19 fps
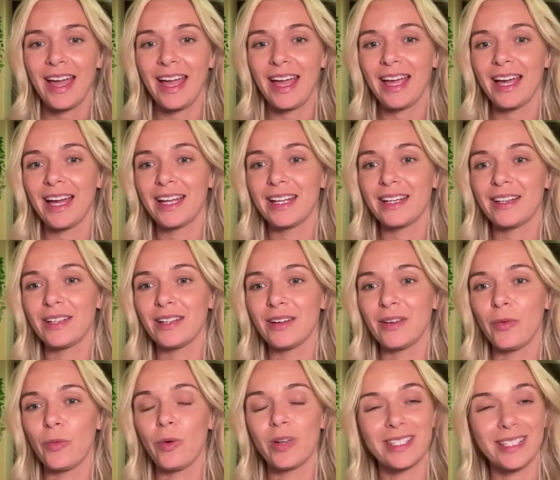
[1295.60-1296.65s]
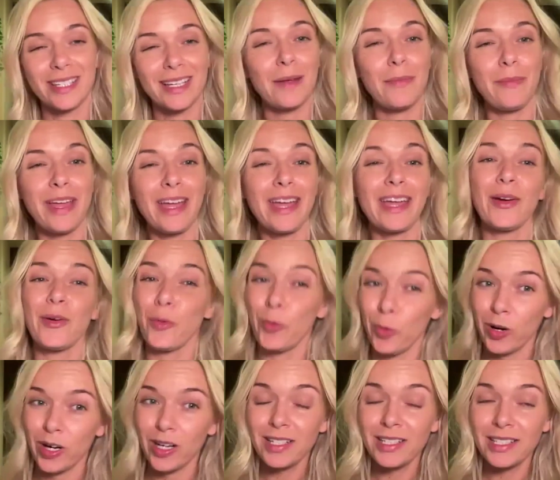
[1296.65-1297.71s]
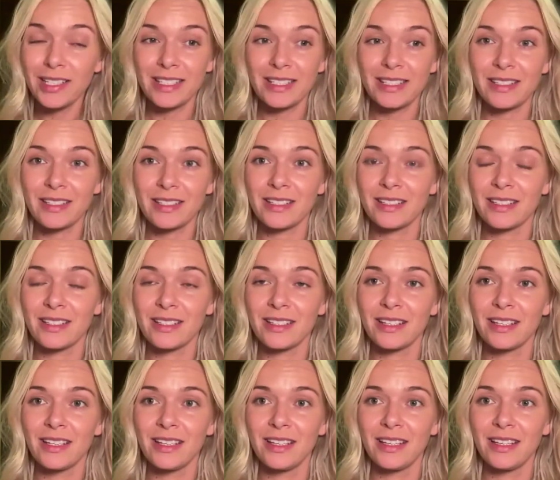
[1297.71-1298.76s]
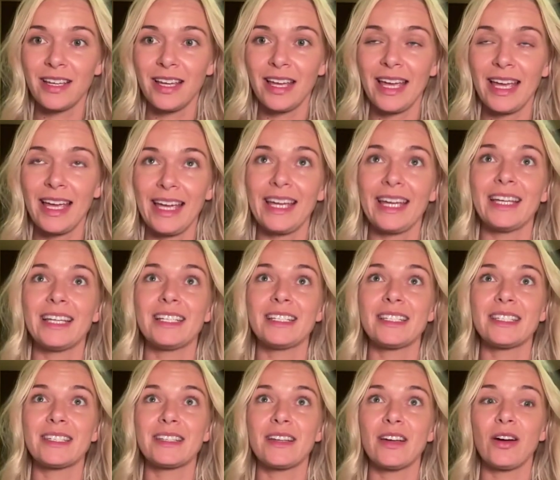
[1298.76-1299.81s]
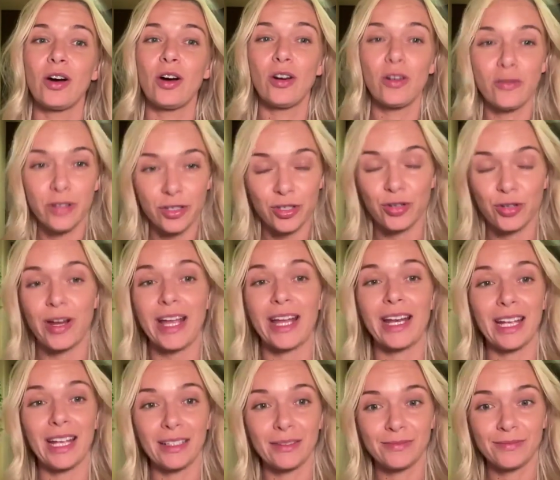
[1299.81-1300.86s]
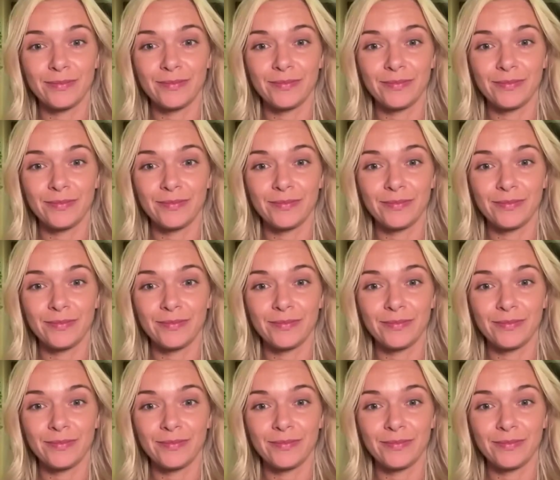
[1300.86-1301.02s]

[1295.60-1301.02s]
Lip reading: And what's going to make it worse is overtraining.